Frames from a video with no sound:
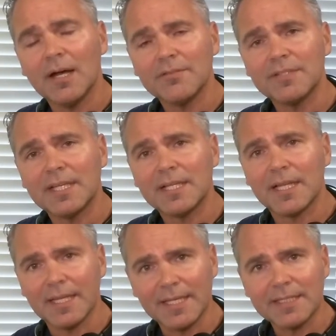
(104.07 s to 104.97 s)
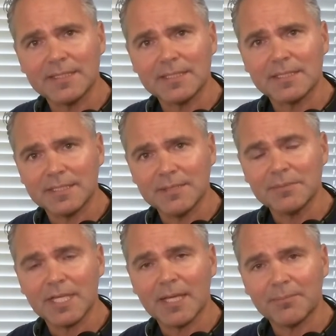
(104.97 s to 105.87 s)
of that latest
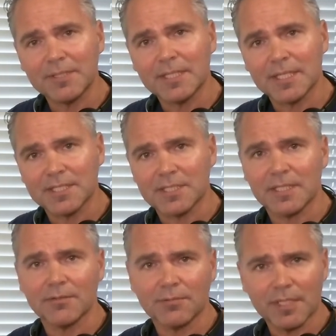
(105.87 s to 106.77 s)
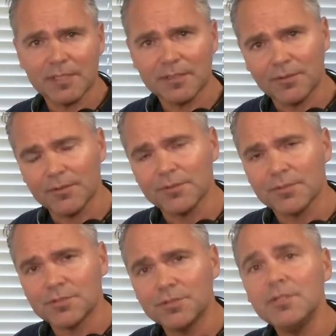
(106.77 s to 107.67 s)
Teams application running
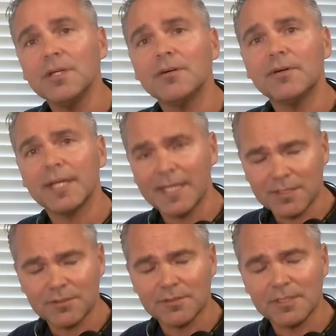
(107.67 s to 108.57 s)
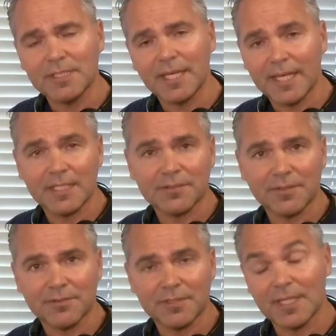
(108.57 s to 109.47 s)
on Studio X30 and
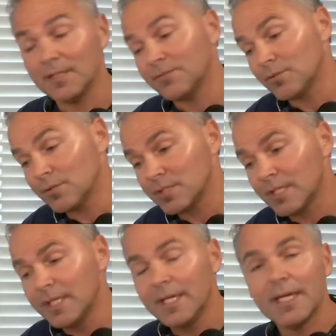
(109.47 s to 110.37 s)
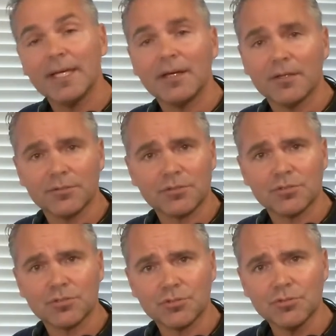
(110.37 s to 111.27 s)
X50. And of course,
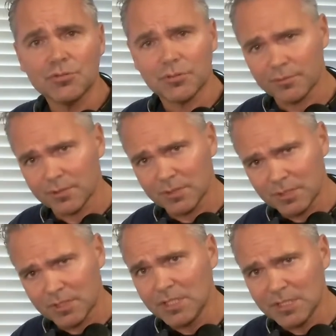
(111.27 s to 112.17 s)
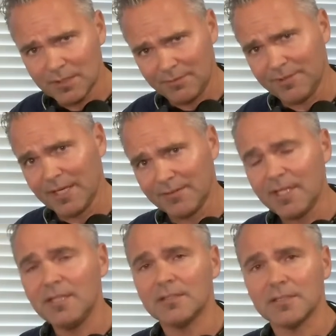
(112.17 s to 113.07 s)
also soon on the
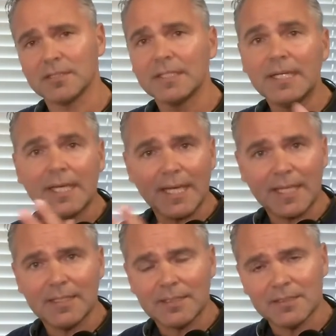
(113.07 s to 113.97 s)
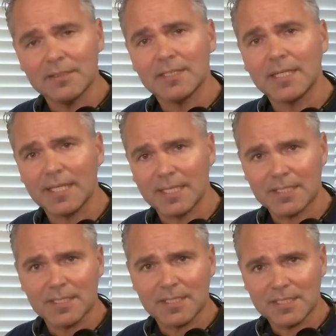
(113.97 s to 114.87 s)
G3500 and the
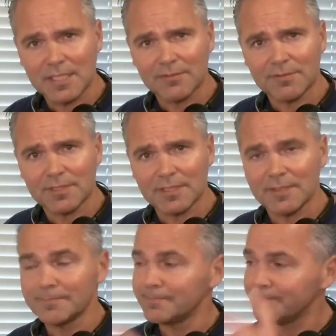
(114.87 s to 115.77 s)
X70.